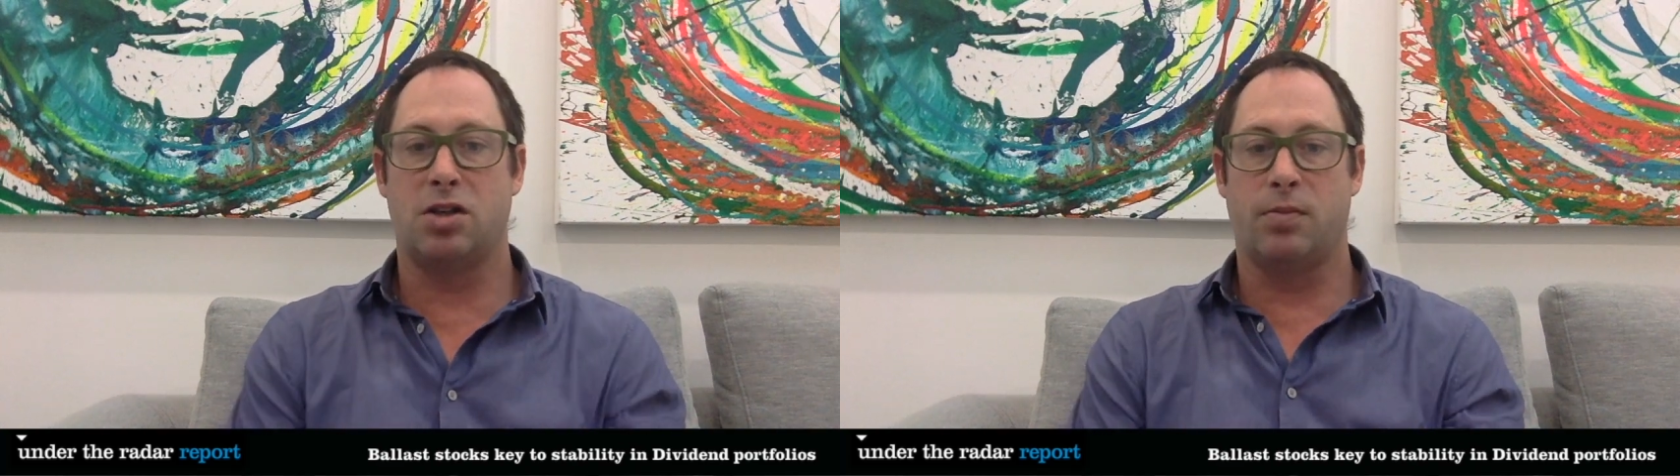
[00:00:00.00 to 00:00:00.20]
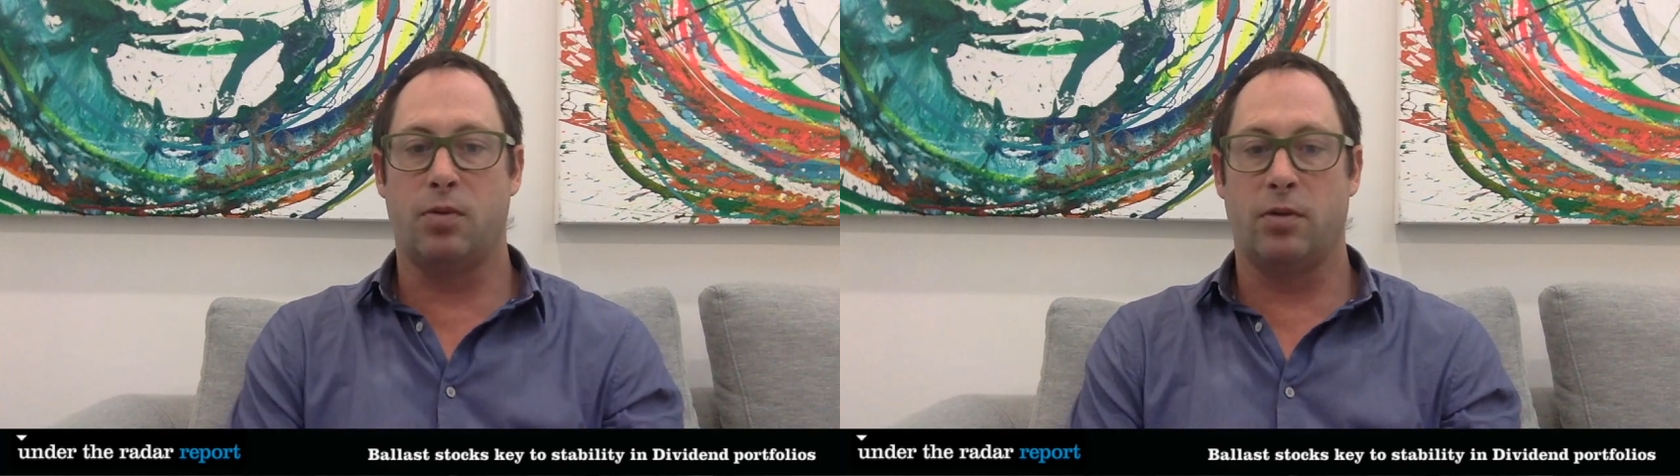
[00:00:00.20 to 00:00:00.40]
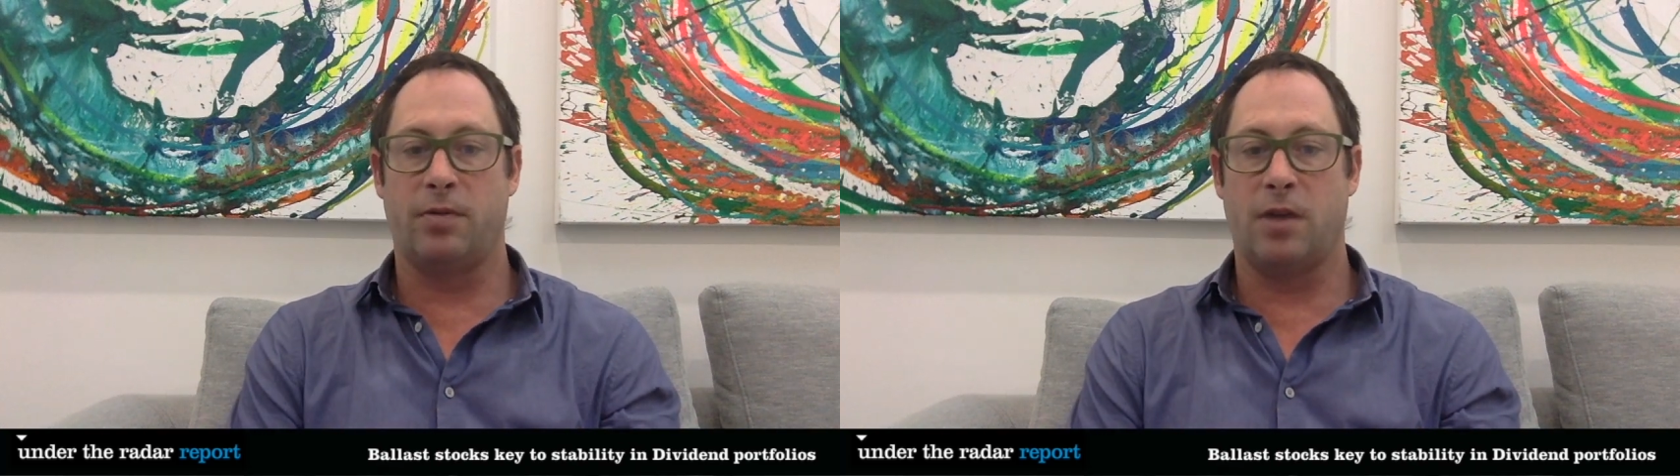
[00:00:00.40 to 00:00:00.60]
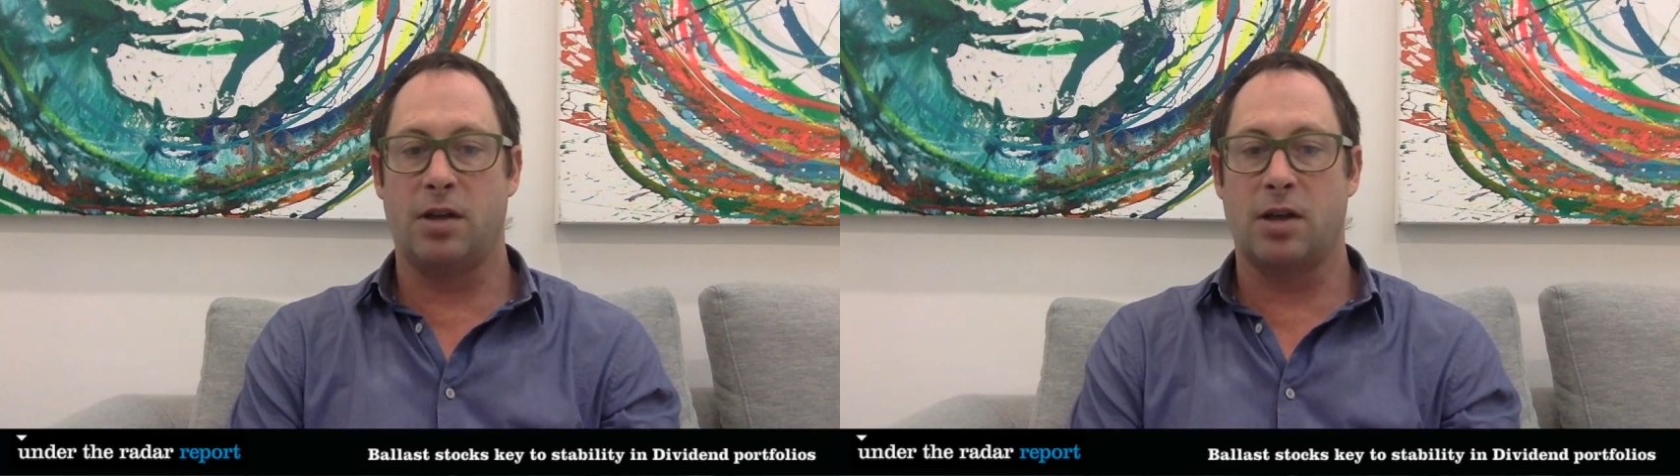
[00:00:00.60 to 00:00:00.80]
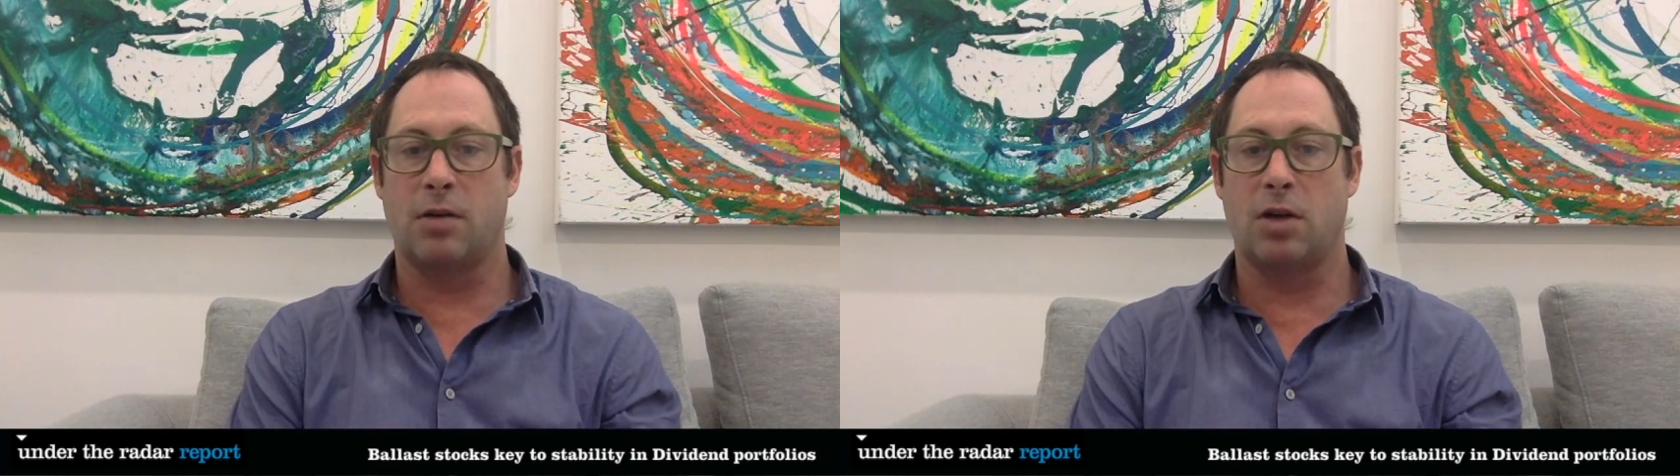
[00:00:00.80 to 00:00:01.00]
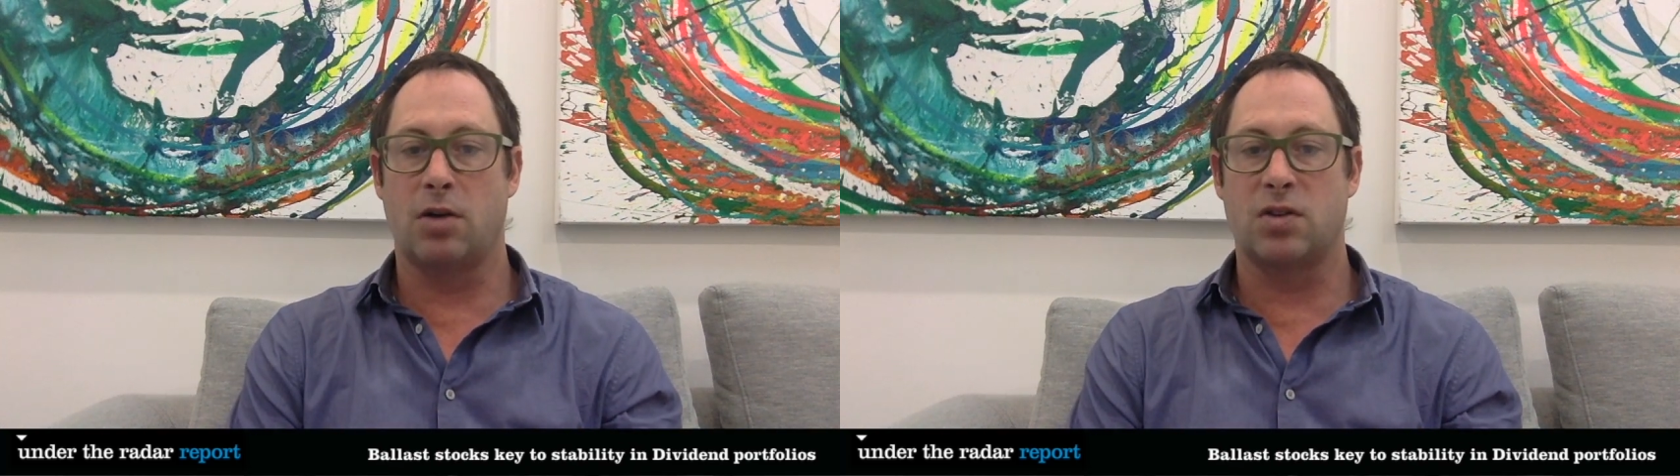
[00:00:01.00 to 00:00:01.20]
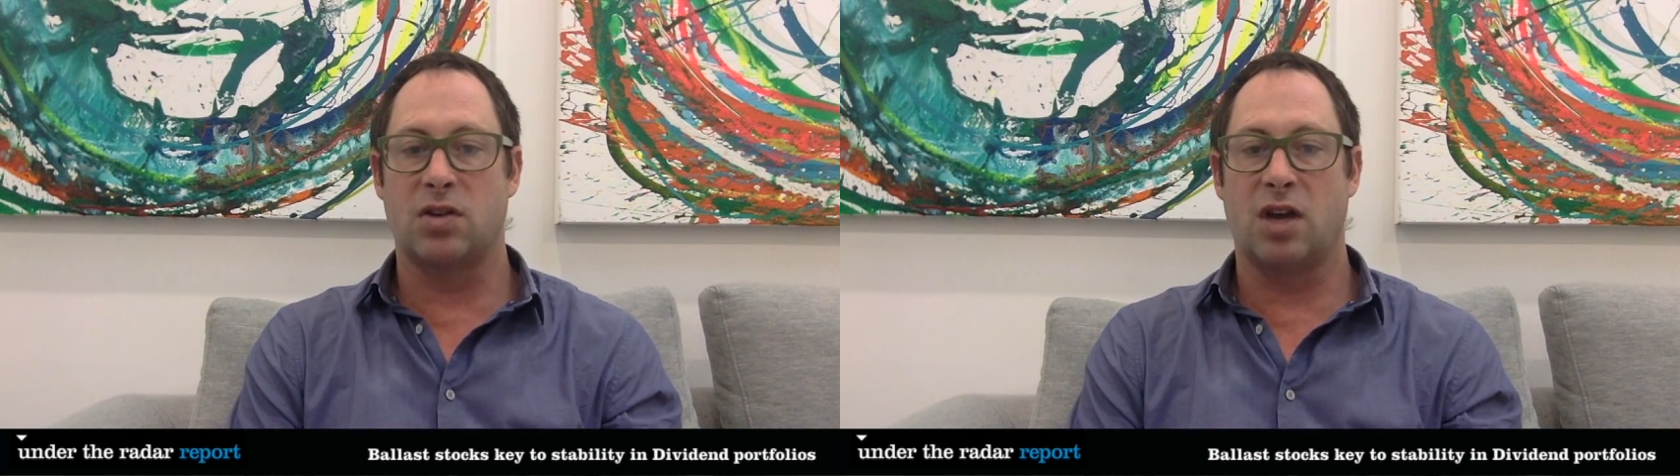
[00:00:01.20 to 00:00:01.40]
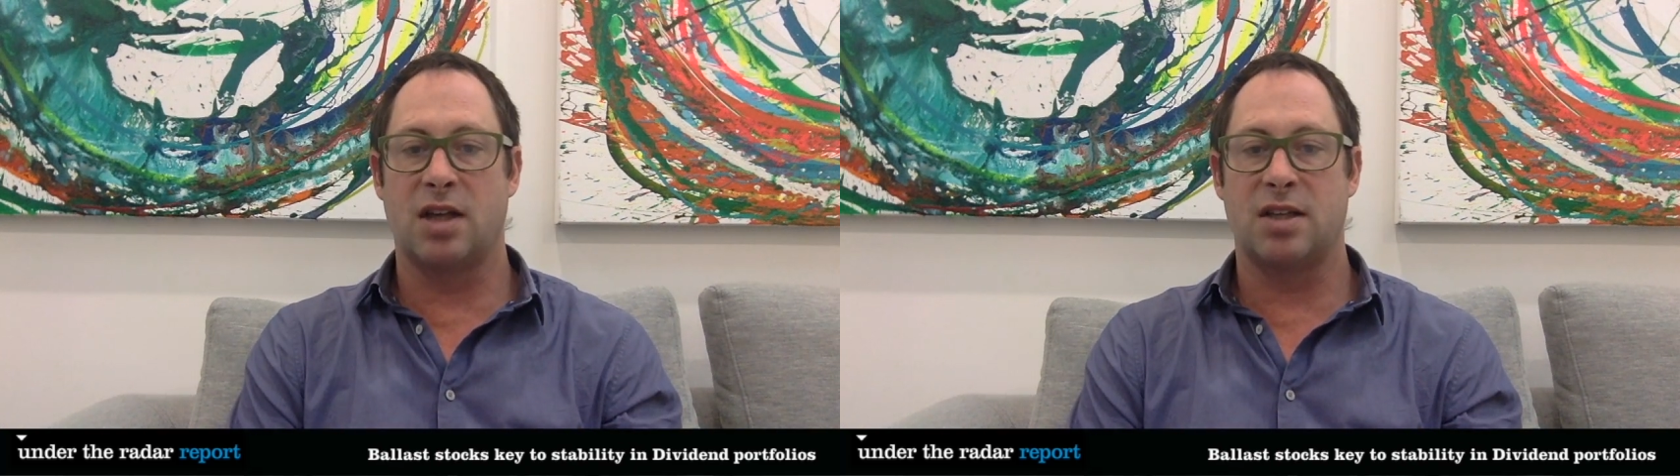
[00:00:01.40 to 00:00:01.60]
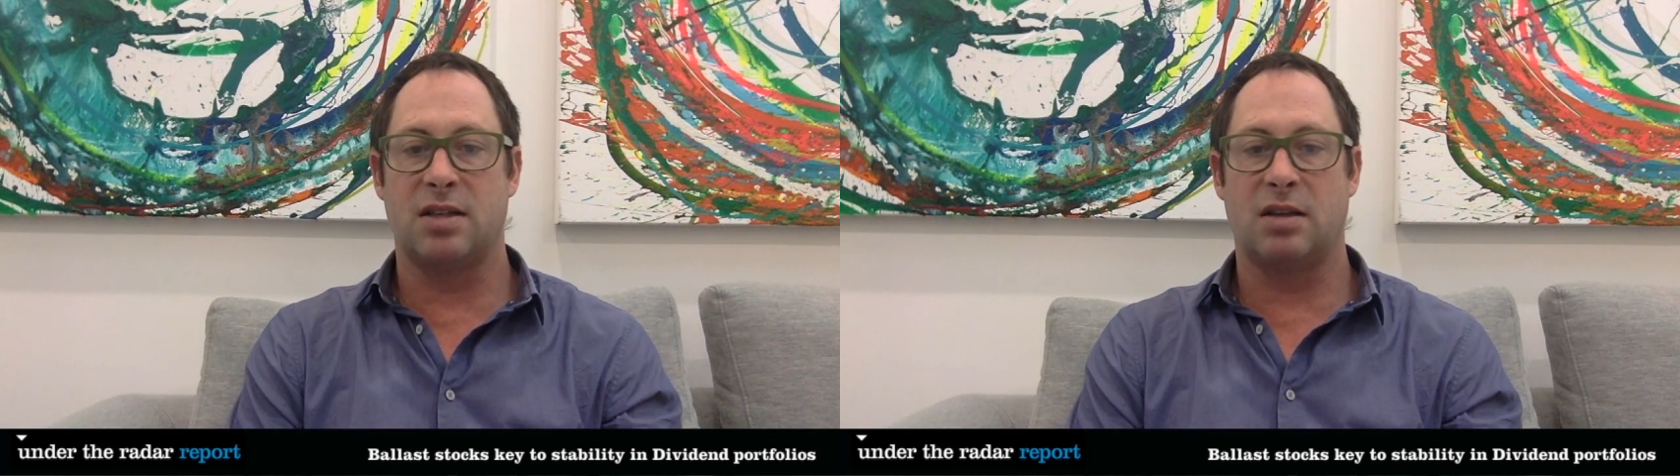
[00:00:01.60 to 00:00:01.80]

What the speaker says: portfolio alongside